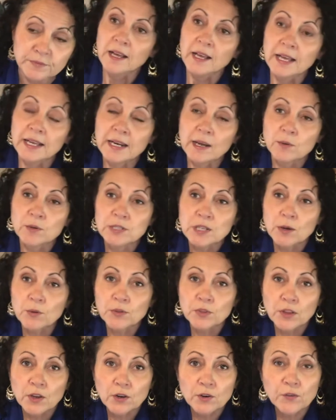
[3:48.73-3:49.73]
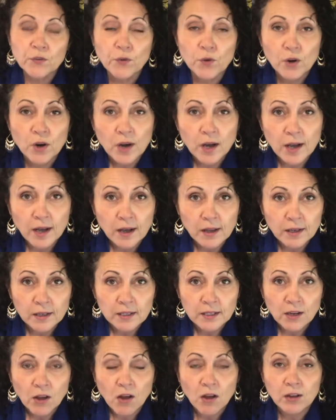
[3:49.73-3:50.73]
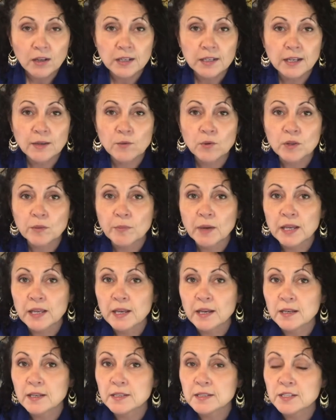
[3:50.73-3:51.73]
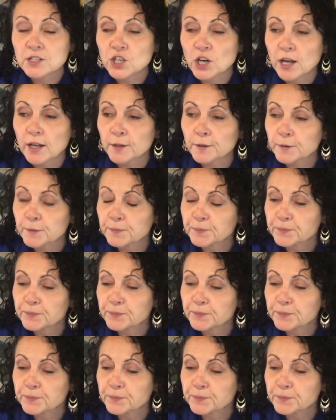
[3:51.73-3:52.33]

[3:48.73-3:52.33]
And I was out there for a little holiday with my youngest child,